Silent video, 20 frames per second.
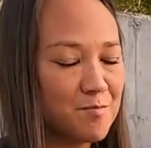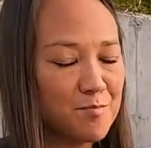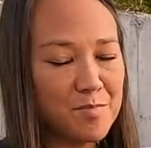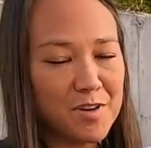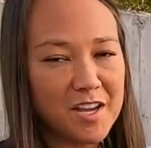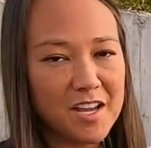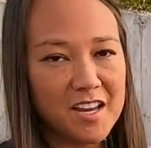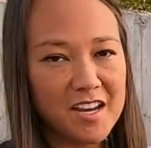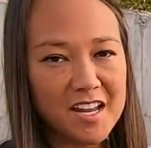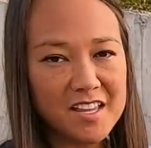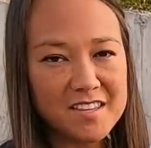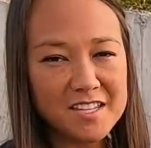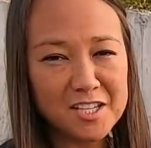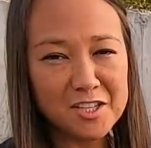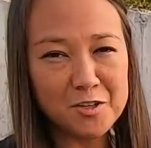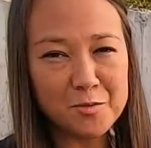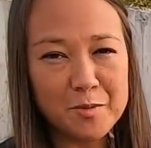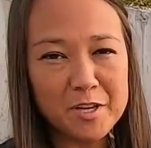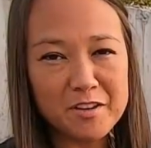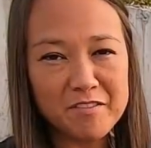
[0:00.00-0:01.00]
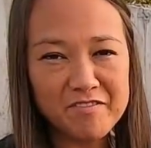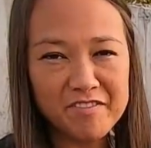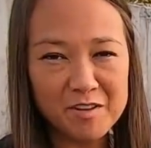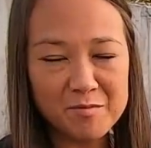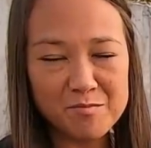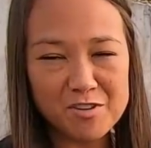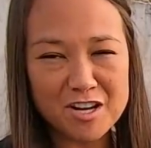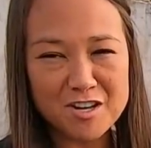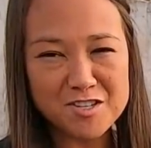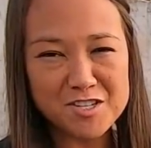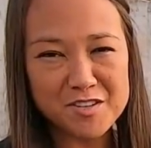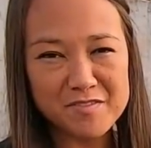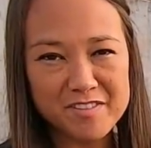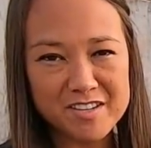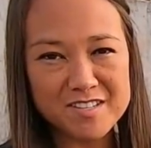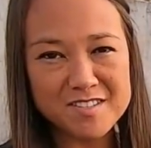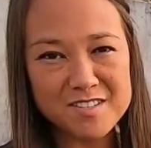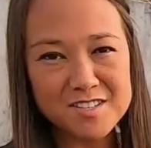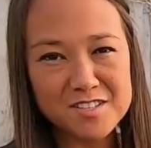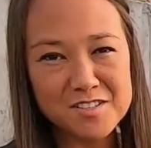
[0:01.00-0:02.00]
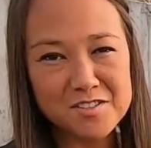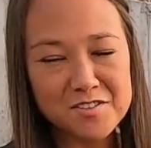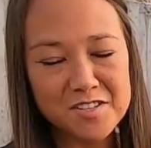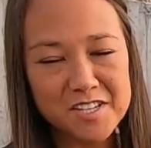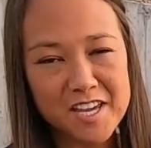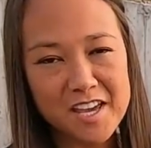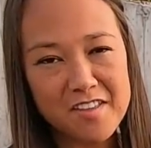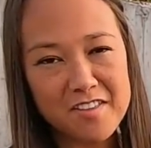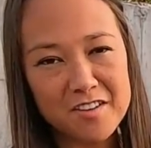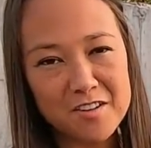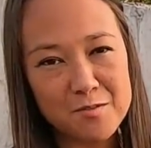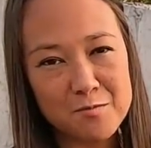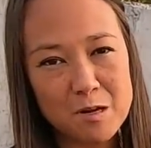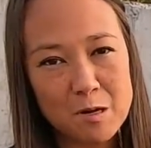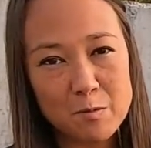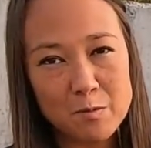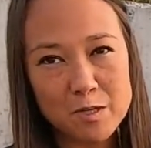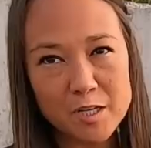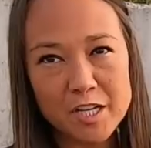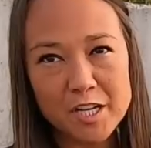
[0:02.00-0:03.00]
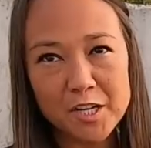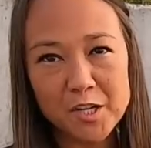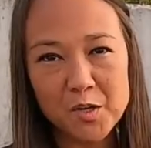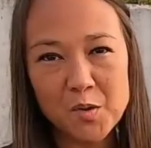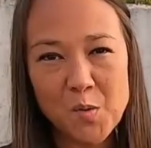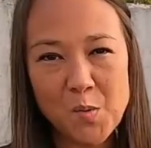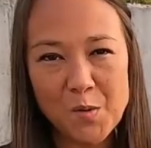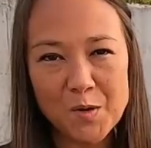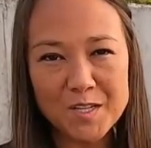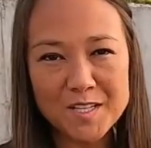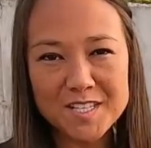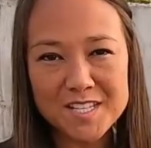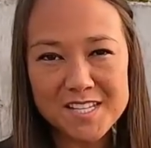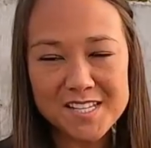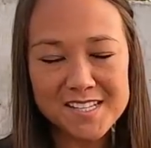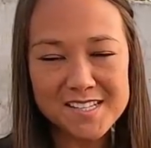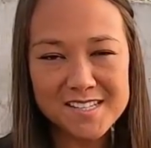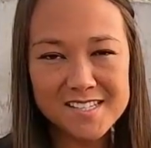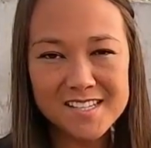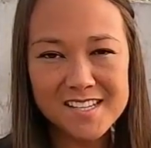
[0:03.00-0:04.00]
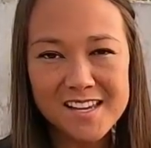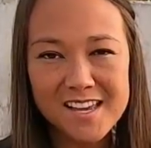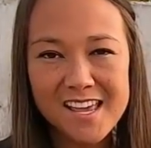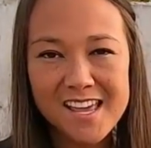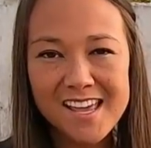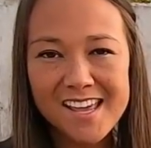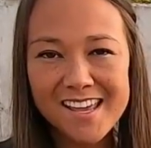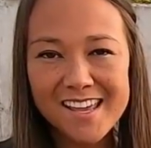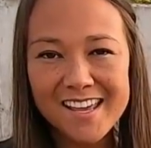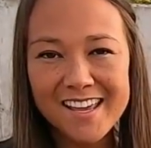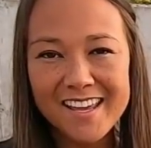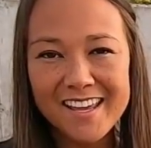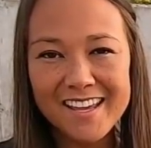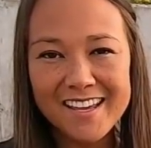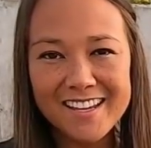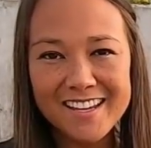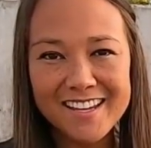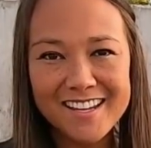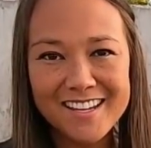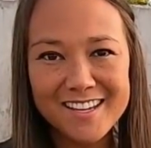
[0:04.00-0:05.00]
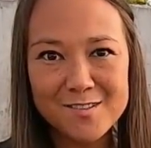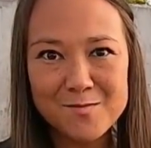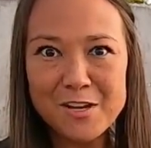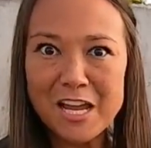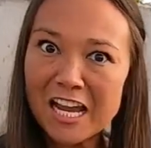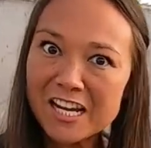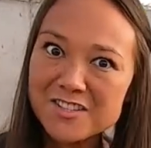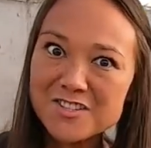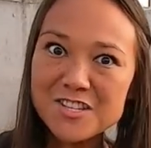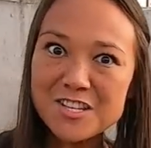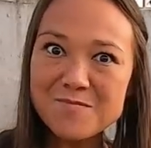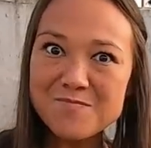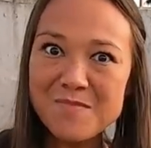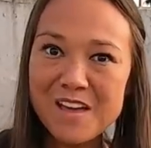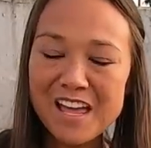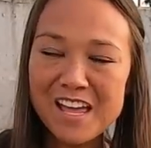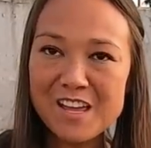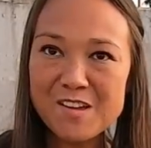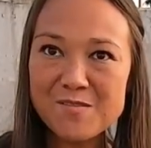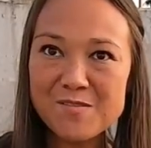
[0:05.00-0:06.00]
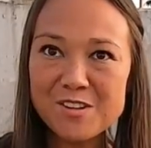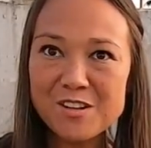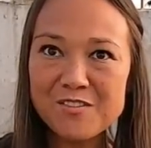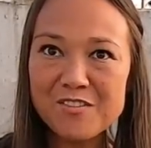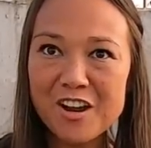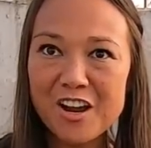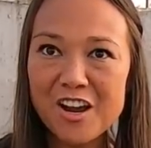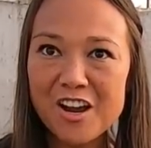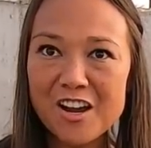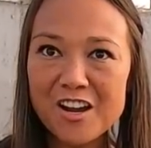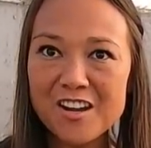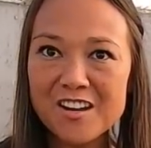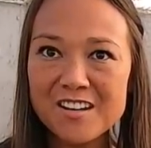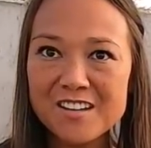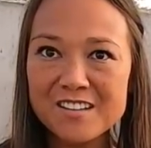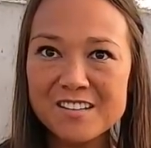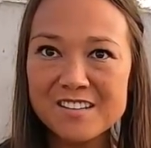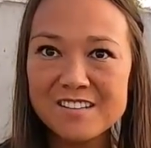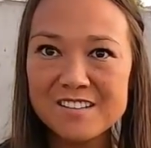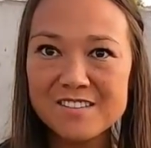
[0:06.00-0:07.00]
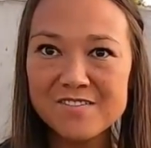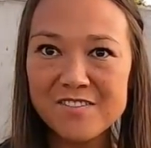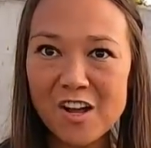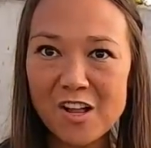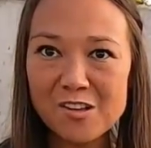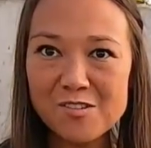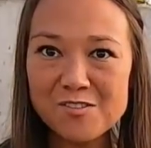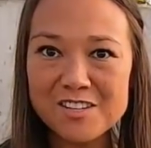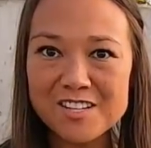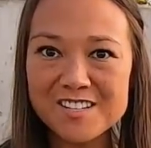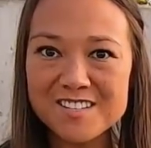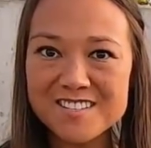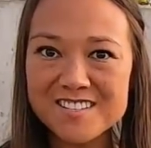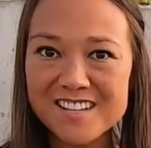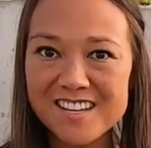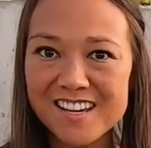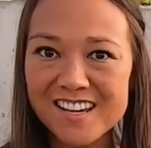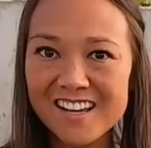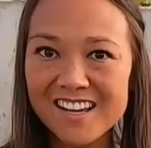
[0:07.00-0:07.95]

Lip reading: But I think it'll be a fun project for us to do together while we're here quarantined. And we actually met one of our followers.